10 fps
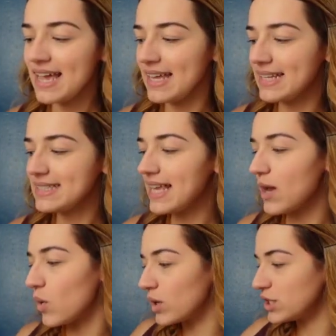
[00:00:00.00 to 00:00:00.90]
It is
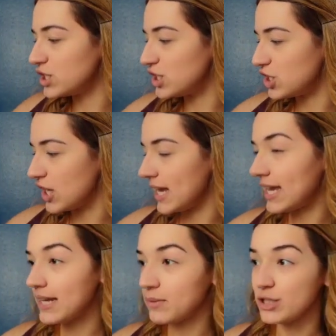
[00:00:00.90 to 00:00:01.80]
a orangey
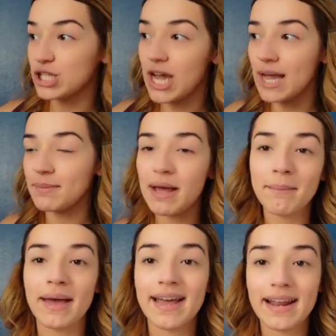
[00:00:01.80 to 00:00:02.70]
shade, which I'm not
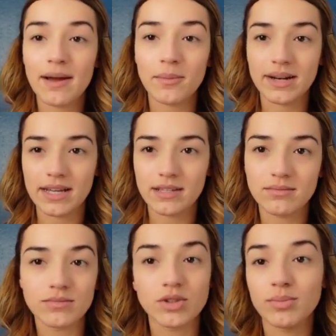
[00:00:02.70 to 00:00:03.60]
mad at when I
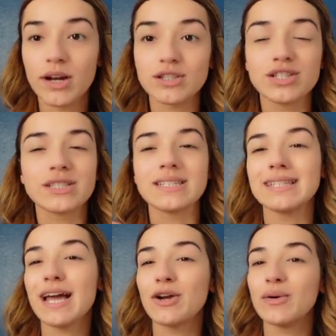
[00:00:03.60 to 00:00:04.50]
do bronzers because
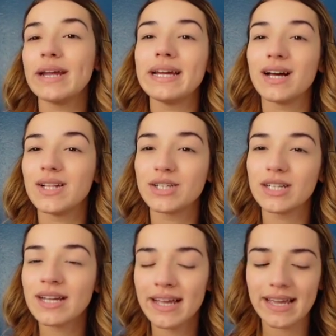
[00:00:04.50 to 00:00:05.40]
that gray
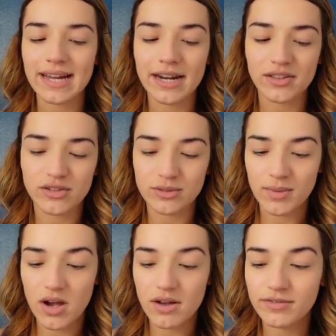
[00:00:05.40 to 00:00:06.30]
color kind of throws me
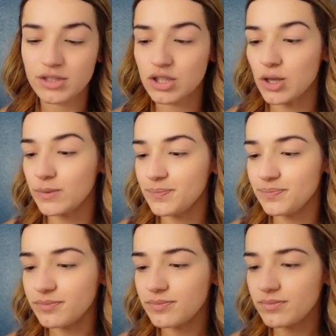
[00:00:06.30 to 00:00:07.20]
off. So
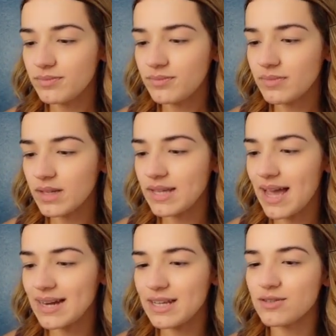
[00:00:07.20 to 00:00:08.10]

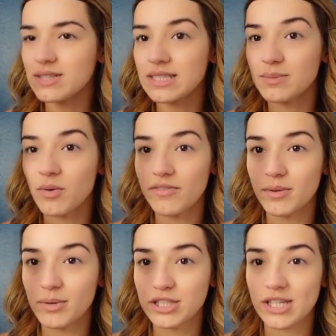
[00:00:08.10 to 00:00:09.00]
yeah, and I use this
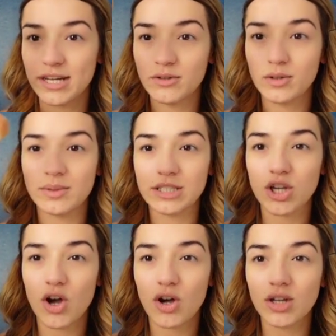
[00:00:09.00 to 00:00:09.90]
Morphe brush. I don't know what it's
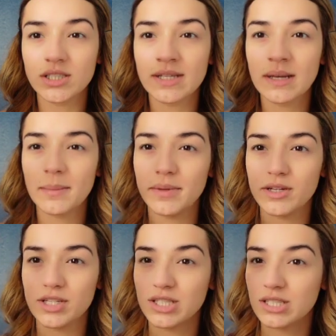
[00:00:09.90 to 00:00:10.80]
called, but you
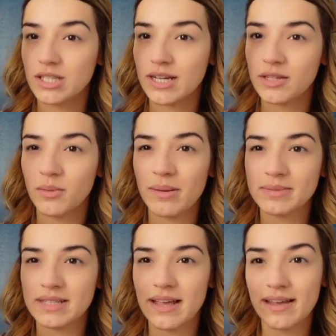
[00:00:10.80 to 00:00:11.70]
can just look at their
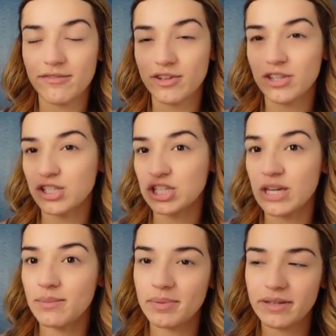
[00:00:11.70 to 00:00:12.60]
website for this
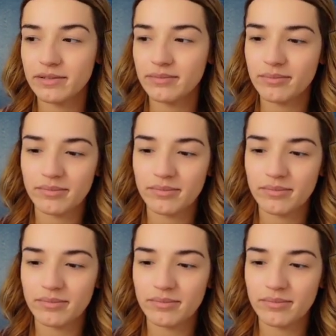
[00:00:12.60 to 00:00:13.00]
shape, and